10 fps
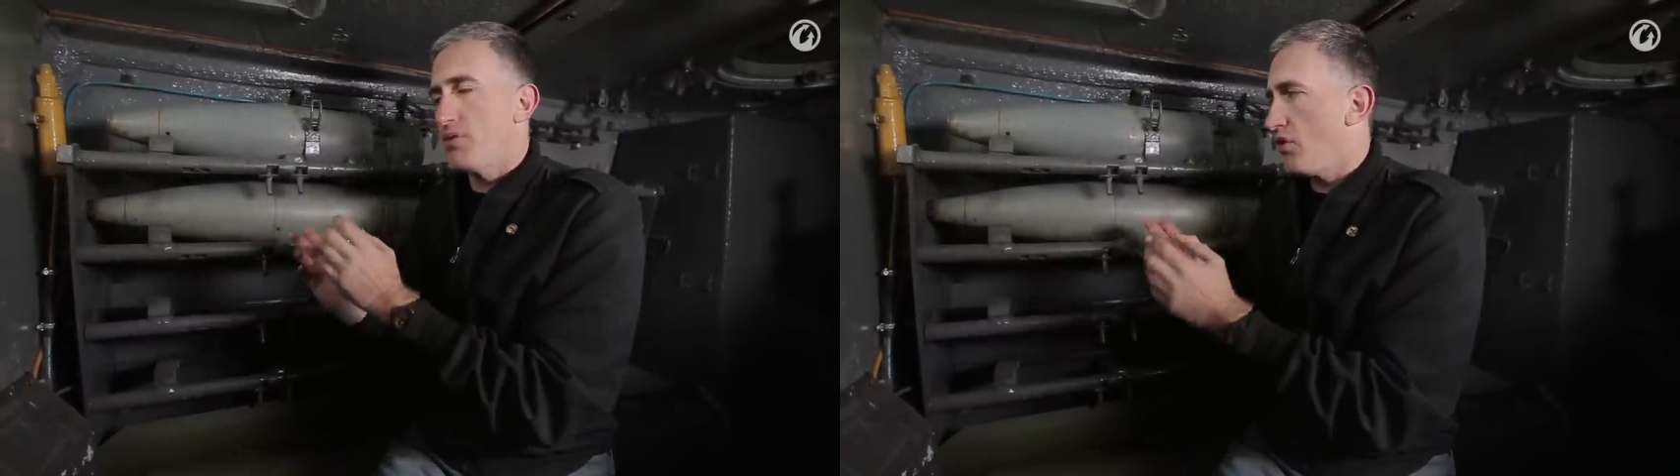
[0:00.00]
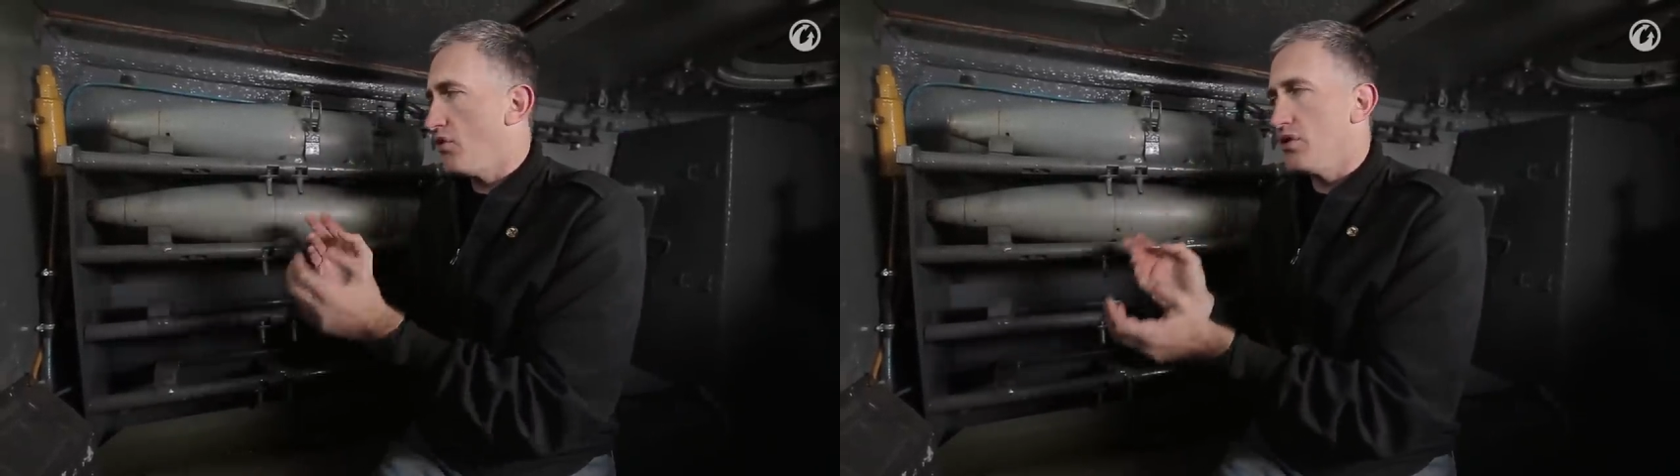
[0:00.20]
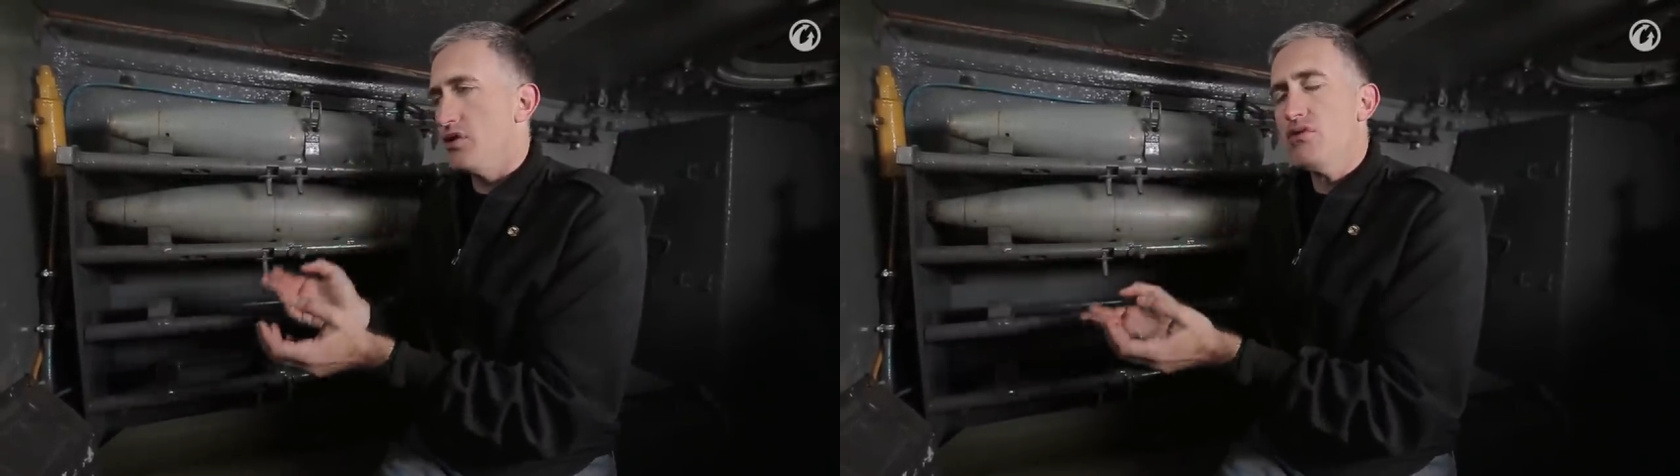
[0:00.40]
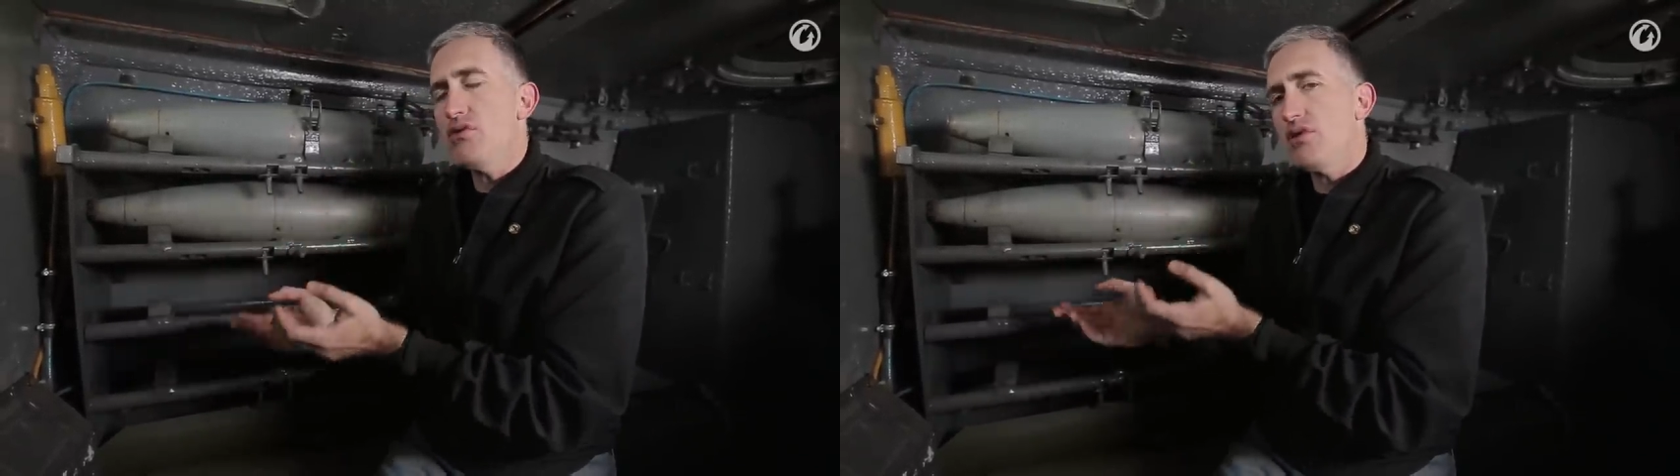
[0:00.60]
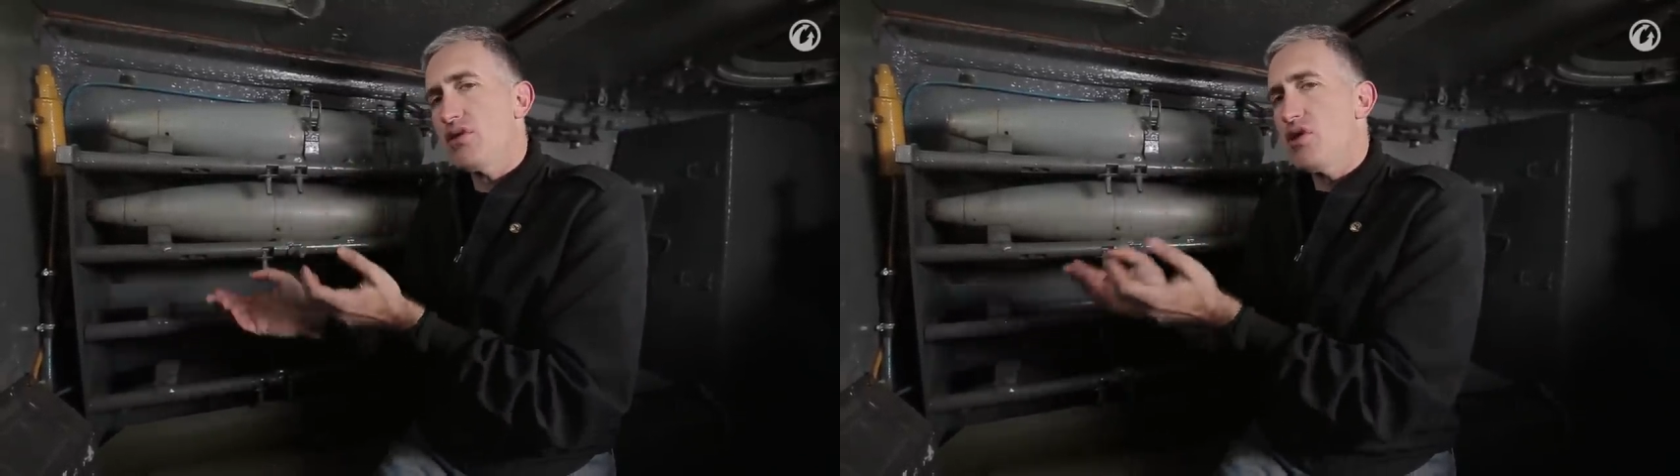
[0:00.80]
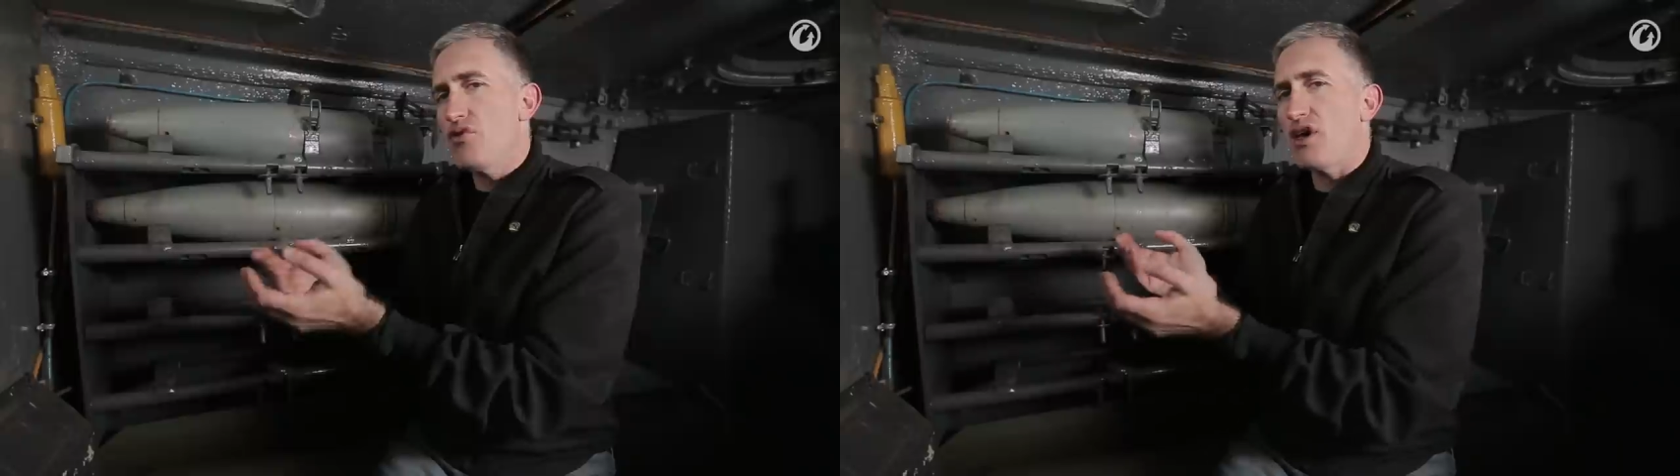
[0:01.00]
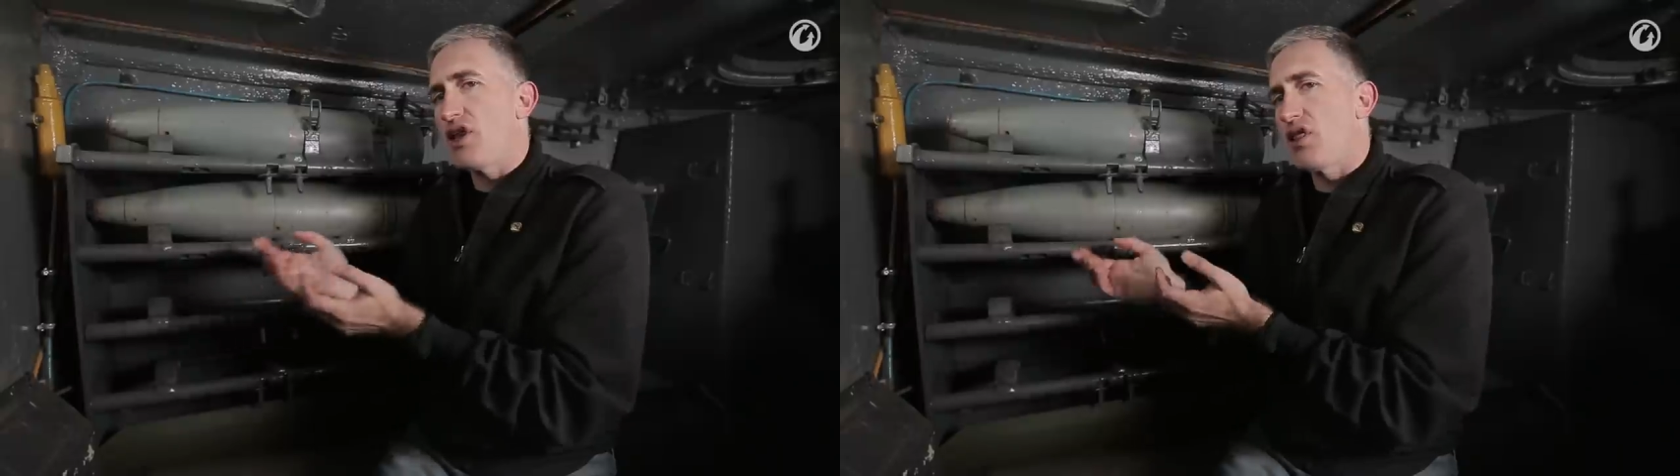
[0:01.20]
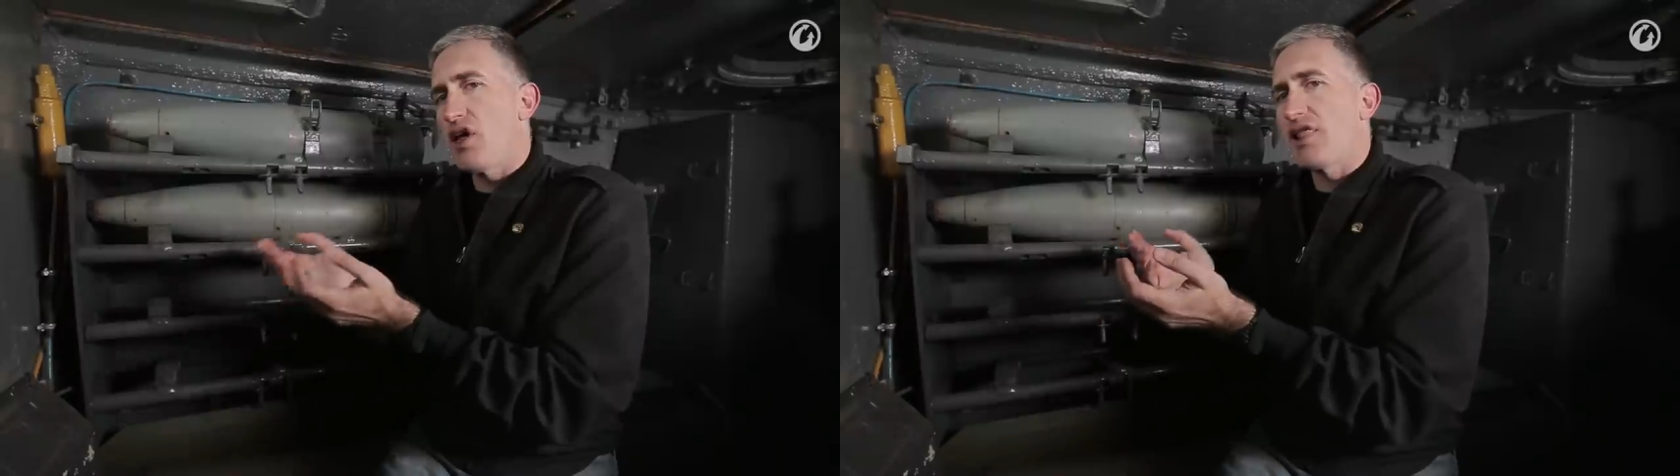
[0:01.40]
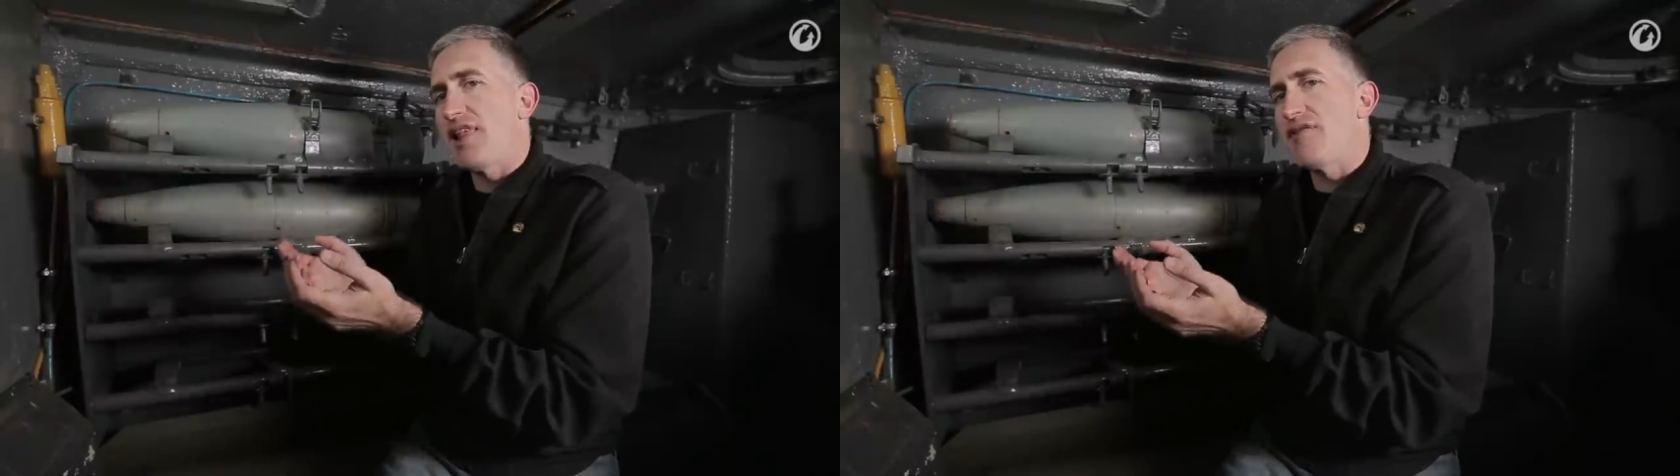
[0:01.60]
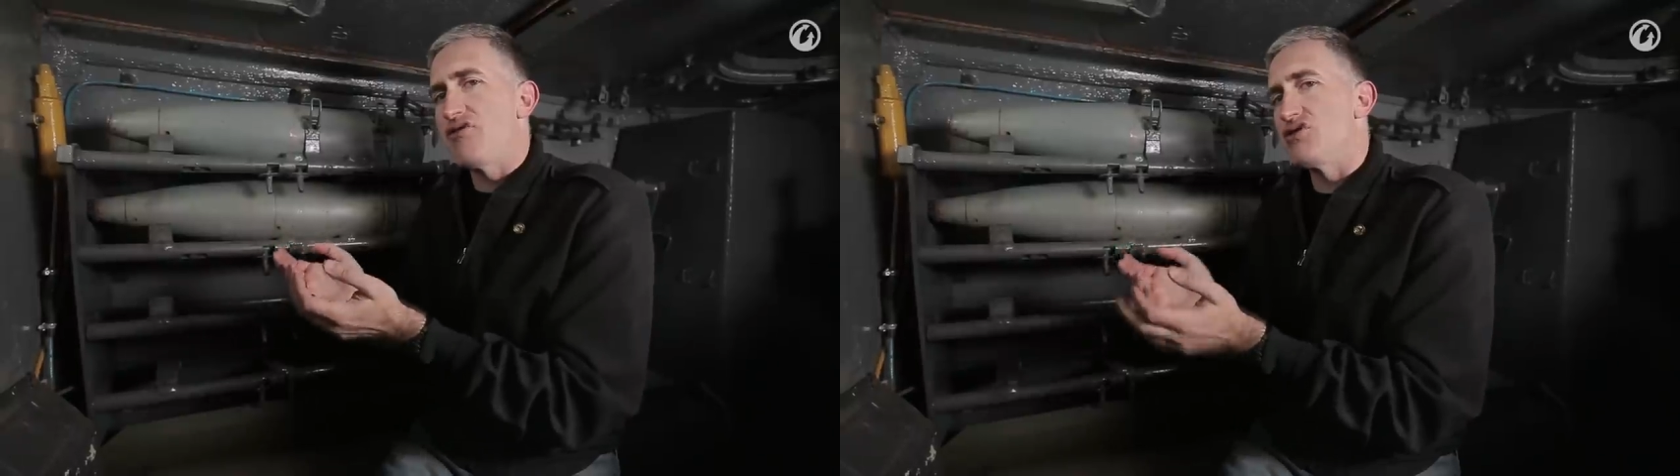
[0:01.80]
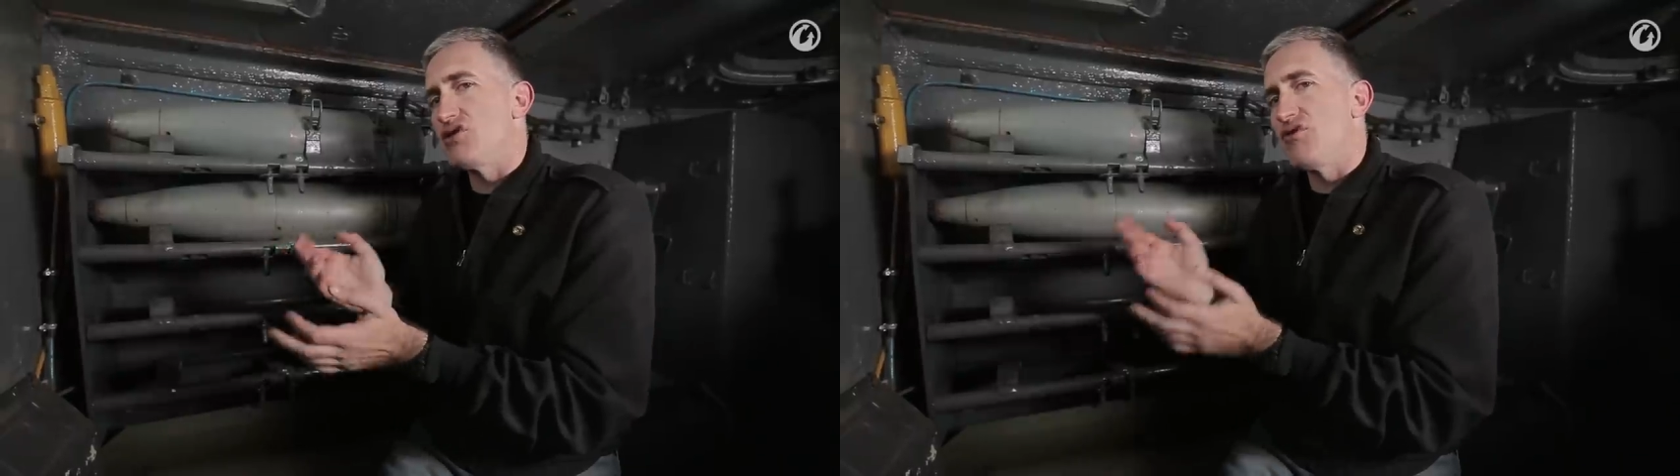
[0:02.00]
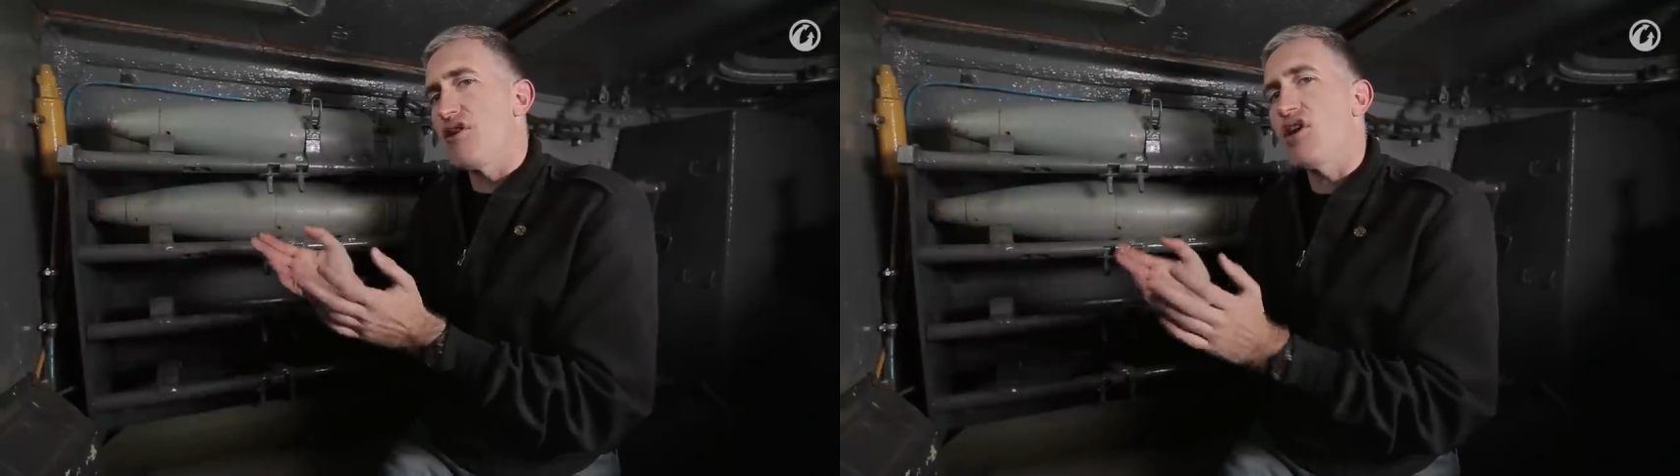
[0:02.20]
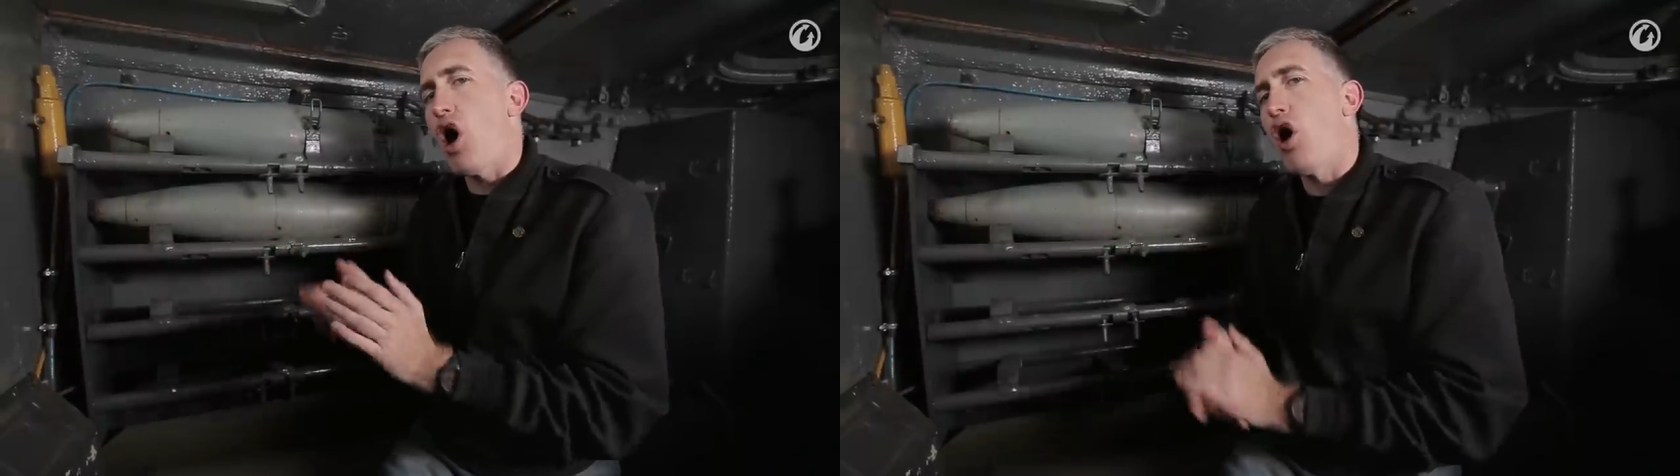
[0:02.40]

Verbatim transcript: so you're using a lot of leverage in very